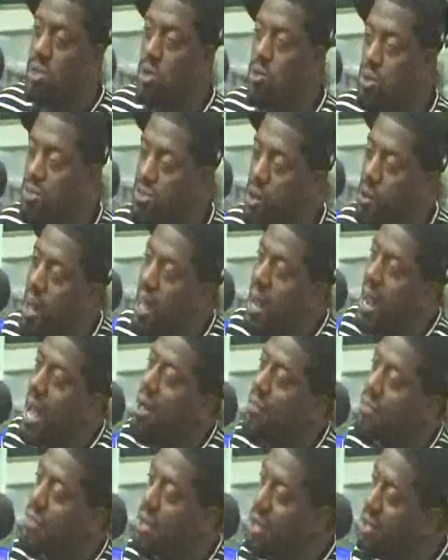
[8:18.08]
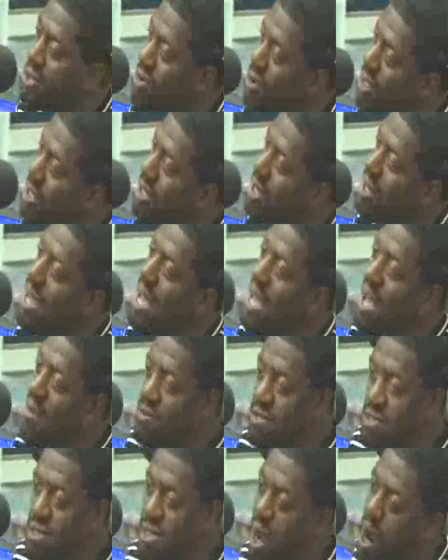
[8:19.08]
So you throw that out there, you don't get a laugh.
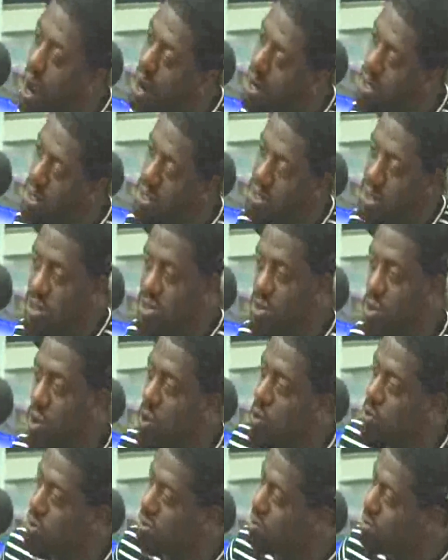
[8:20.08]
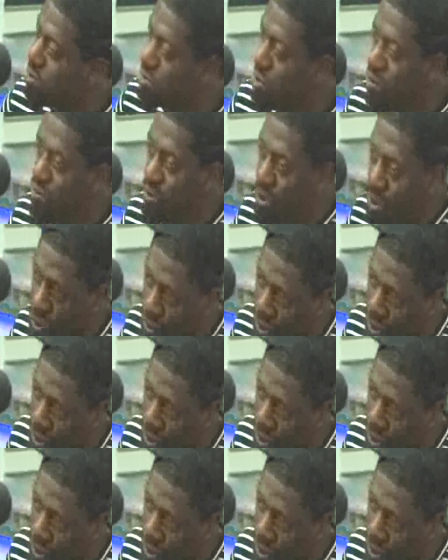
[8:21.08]
You just say, all right, let's get to an old school joke real